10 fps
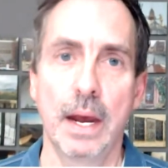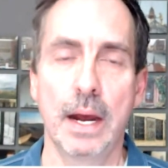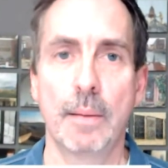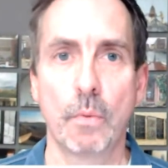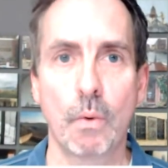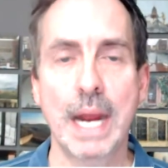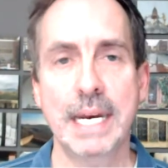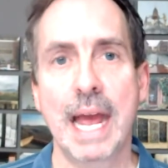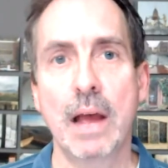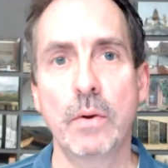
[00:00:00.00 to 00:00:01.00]

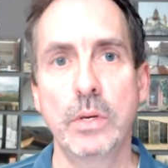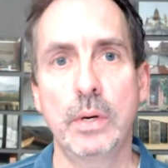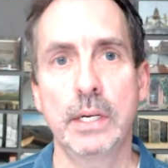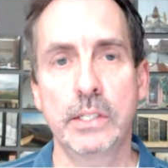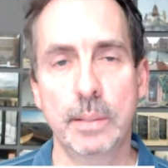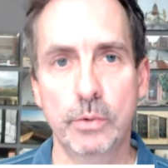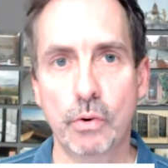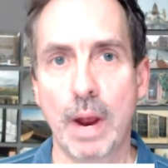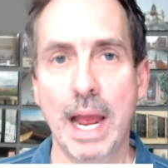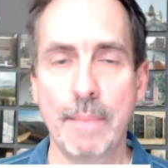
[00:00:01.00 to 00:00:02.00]
Right now, you can
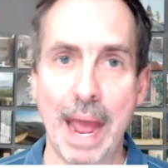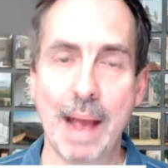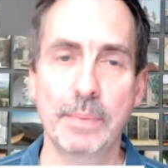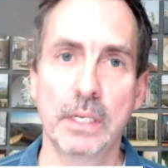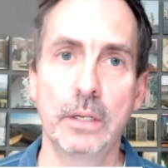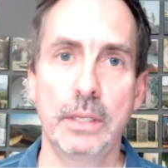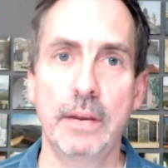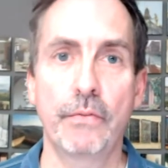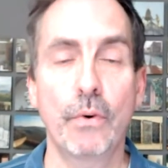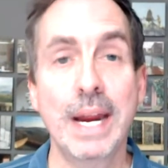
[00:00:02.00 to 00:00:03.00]
subscribe
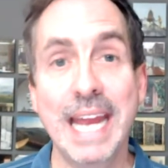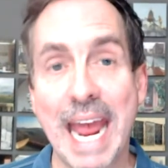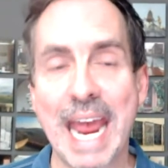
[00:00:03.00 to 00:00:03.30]
absolutely free